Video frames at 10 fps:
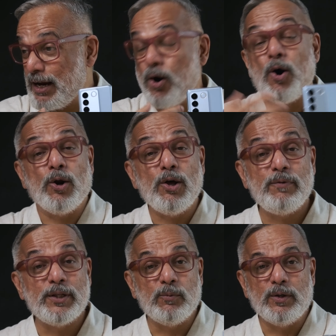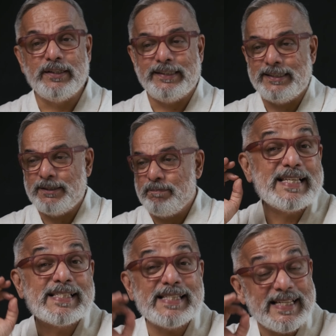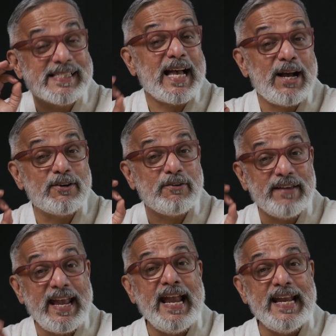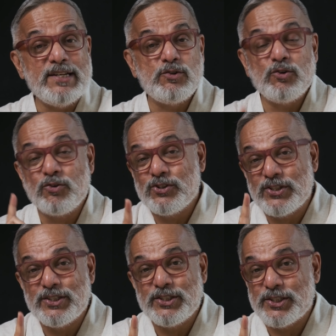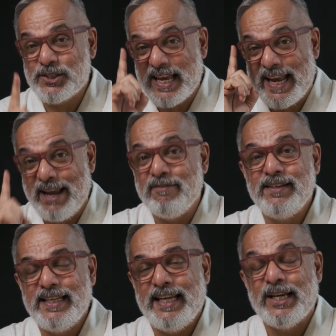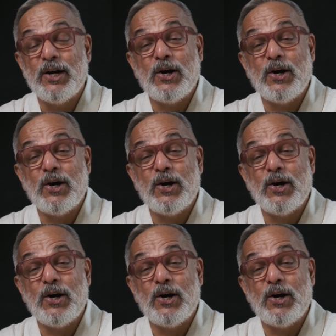all over the world, 6 out of 8 researches heavily